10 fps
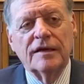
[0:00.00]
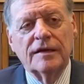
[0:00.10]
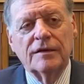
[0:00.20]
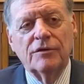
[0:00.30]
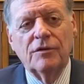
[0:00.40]

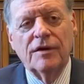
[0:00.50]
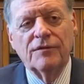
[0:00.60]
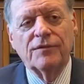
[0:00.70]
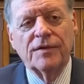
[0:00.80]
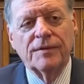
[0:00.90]
who
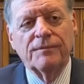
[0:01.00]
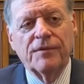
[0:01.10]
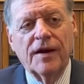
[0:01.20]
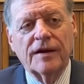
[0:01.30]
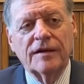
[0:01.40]
have
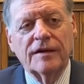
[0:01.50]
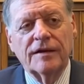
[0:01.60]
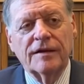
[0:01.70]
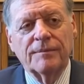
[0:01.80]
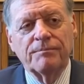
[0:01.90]

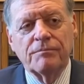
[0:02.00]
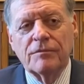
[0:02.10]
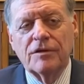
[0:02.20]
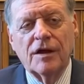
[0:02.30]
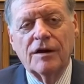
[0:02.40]
frankly
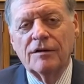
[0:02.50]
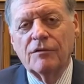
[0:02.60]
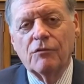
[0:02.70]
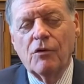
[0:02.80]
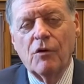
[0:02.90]
done a
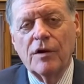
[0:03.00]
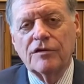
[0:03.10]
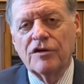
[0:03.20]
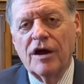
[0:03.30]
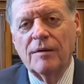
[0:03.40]
heroic
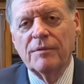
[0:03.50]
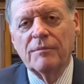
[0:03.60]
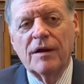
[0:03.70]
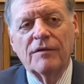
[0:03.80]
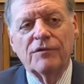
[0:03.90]
job in
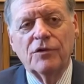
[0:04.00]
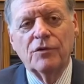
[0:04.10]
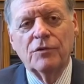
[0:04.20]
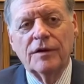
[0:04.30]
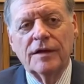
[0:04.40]
my
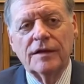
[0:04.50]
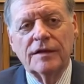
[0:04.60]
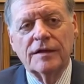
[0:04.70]
view, and